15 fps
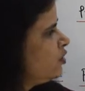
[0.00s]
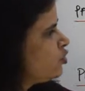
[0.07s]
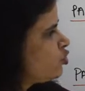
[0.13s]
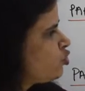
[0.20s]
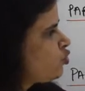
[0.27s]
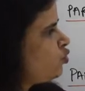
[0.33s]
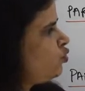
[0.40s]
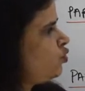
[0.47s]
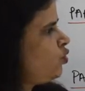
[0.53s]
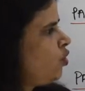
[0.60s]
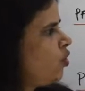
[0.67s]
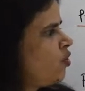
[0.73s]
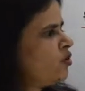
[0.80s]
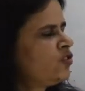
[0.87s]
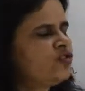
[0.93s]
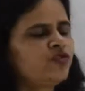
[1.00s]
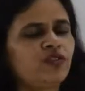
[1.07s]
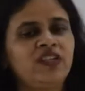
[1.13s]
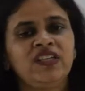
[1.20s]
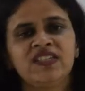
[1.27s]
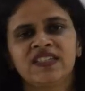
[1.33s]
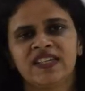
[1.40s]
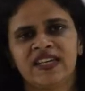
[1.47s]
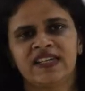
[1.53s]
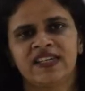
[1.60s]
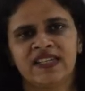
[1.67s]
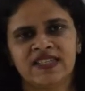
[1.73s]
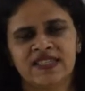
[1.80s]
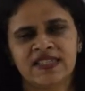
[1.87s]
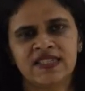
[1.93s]
2 or 3
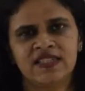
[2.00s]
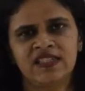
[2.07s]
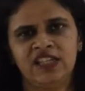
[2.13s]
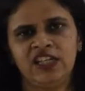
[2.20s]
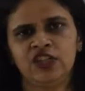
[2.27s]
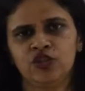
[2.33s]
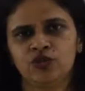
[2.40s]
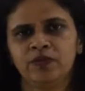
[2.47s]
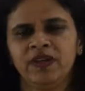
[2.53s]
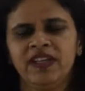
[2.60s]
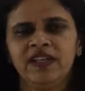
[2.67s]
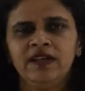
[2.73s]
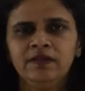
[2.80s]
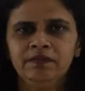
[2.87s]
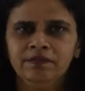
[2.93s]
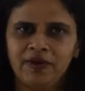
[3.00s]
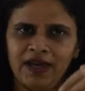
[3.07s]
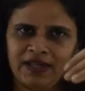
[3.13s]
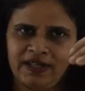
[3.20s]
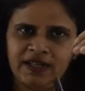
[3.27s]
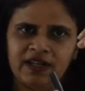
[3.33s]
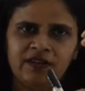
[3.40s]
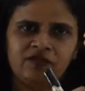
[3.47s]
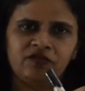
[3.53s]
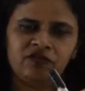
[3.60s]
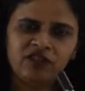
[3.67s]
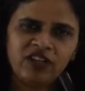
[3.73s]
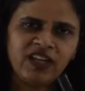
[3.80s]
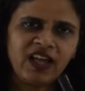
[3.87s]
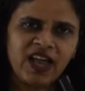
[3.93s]
sentences each, meaning paragraph
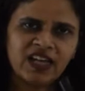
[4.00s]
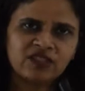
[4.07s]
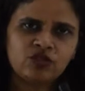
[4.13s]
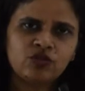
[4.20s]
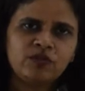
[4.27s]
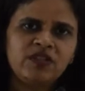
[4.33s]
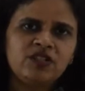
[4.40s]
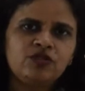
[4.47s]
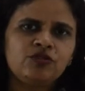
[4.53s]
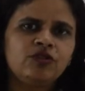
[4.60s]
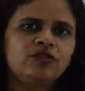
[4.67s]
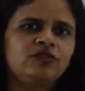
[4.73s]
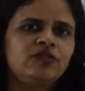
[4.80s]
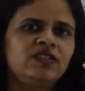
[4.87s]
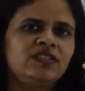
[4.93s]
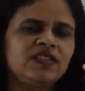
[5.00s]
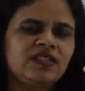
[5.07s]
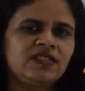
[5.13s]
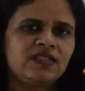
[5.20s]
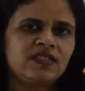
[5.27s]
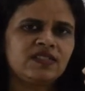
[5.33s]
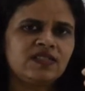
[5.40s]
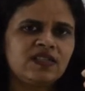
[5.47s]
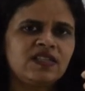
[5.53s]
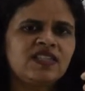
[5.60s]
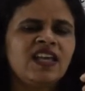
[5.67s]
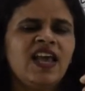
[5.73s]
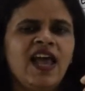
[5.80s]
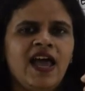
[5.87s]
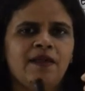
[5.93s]
3 has to be 2 or 3
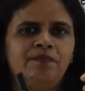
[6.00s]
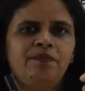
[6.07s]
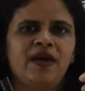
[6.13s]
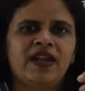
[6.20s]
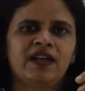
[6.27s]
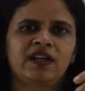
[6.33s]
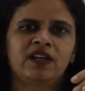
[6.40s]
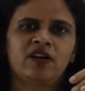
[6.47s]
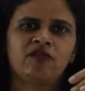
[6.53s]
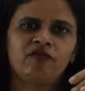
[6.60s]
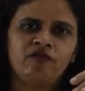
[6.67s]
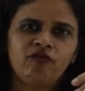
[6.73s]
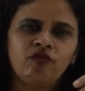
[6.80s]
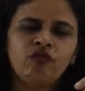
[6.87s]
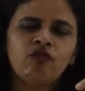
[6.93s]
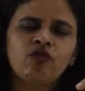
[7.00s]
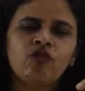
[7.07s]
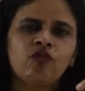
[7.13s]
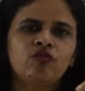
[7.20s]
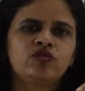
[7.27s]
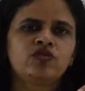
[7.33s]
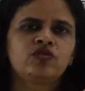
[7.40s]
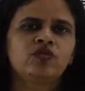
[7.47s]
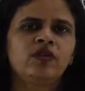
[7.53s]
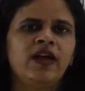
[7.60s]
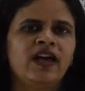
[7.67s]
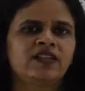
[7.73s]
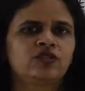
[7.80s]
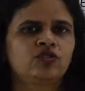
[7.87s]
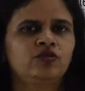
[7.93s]
sentences and paragraph 4 also
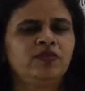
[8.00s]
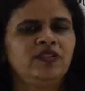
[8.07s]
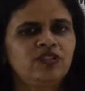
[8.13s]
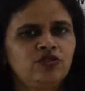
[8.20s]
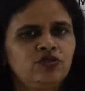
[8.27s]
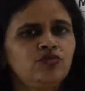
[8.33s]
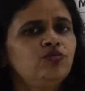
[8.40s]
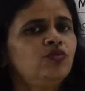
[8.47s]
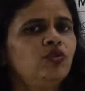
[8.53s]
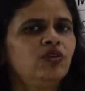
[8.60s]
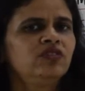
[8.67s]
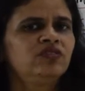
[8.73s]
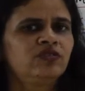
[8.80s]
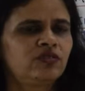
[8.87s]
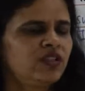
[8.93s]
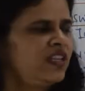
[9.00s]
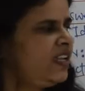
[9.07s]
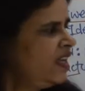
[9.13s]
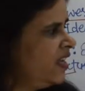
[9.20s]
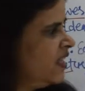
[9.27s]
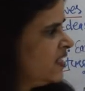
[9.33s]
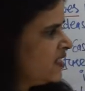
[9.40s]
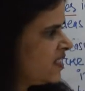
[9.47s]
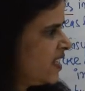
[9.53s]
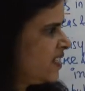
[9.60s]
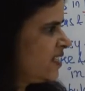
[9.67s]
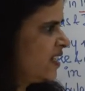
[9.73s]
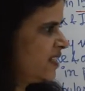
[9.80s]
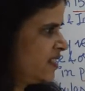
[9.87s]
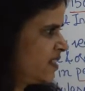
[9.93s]
has to be 2 or 3
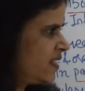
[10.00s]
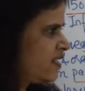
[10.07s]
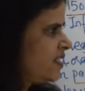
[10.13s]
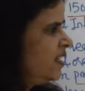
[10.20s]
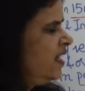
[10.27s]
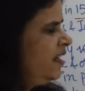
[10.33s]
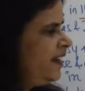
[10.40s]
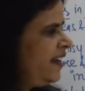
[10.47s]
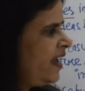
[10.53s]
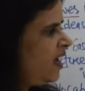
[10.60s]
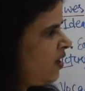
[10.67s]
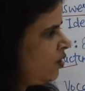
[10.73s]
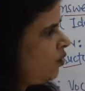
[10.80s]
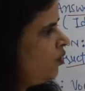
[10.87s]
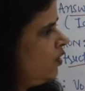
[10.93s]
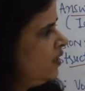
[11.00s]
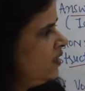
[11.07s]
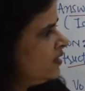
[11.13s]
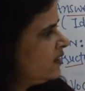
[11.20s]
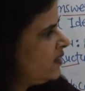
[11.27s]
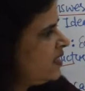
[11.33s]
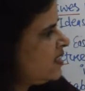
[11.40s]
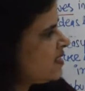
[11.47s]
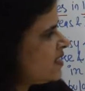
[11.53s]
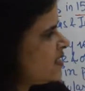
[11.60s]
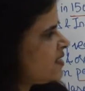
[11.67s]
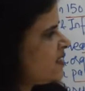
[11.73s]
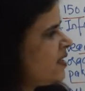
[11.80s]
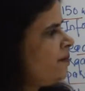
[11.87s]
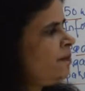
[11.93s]
sentences. Now this
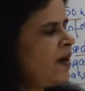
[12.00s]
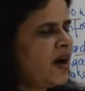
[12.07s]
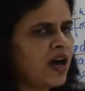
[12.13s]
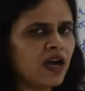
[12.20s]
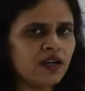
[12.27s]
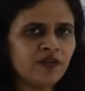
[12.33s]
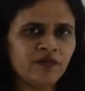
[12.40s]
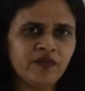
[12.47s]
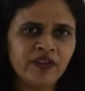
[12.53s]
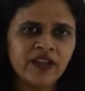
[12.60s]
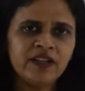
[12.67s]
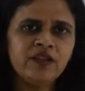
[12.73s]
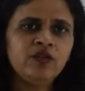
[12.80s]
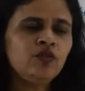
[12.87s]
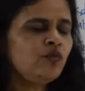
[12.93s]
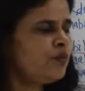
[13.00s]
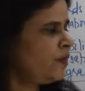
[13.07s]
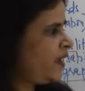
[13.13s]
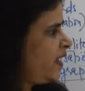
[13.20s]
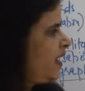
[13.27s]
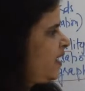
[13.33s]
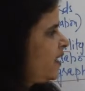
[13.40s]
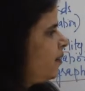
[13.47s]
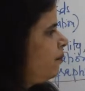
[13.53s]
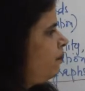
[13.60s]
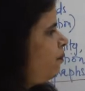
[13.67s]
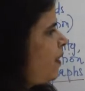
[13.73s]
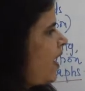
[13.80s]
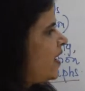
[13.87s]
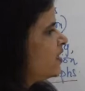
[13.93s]
is the part where you make
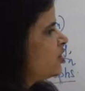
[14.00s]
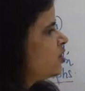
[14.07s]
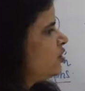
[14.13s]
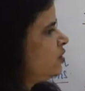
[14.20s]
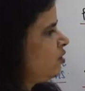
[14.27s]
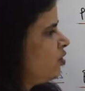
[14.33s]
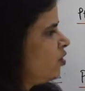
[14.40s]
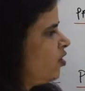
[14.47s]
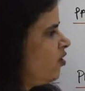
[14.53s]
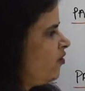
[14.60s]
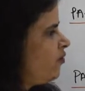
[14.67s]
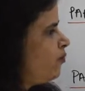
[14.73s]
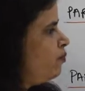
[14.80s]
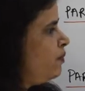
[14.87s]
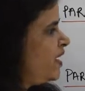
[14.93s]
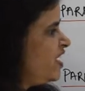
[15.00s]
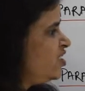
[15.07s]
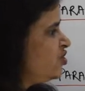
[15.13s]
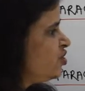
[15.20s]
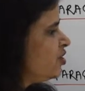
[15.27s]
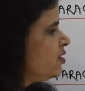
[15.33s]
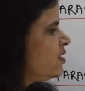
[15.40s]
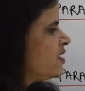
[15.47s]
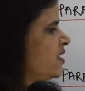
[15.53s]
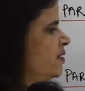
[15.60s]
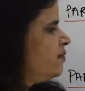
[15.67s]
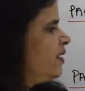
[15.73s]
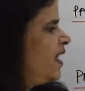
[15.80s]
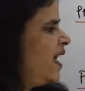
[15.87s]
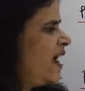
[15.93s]
comparison of major
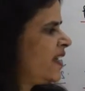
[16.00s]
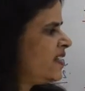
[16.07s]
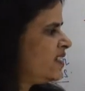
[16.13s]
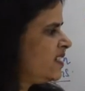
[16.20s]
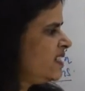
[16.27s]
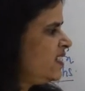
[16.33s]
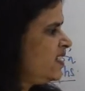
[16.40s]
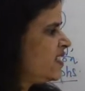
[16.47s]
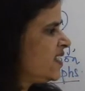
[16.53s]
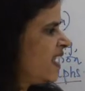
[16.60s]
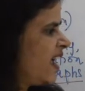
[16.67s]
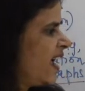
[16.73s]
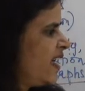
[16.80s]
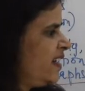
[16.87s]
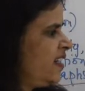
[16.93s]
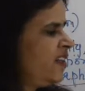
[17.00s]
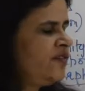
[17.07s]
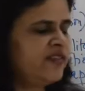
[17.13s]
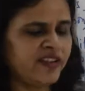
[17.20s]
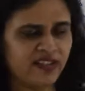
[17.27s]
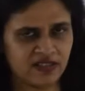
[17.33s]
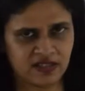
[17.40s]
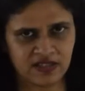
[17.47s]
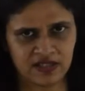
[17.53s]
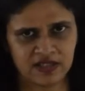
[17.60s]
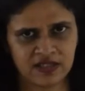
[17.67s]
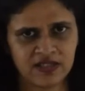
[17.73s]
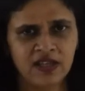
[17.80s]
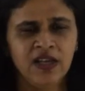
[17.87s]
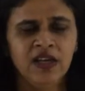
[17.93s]
similarities and
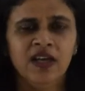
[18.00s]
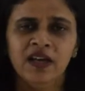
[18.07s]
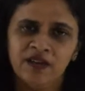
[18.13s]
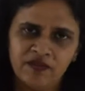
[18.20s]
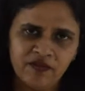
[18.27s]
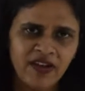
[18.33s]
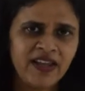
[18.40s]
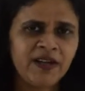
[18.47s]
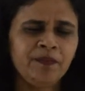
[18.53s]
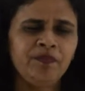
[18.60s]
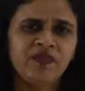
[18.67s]
differences. Fine.